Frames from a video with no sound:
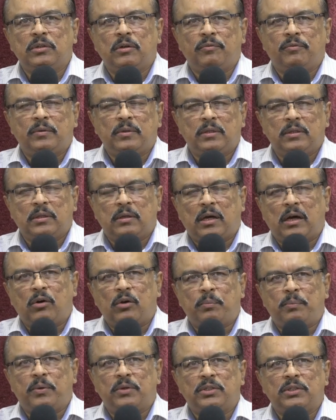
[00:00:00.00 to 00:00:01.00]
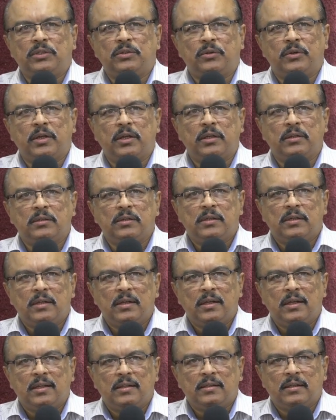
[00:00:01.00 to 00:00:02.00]
the, our portion today,
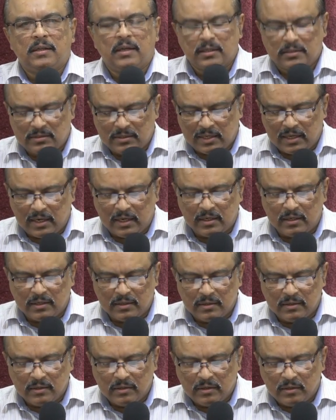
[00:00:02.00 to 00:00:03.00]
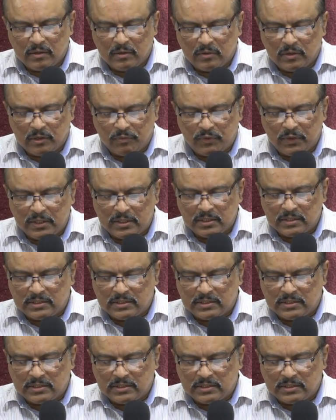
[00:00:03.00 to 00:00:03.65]
the next slide. Ephesians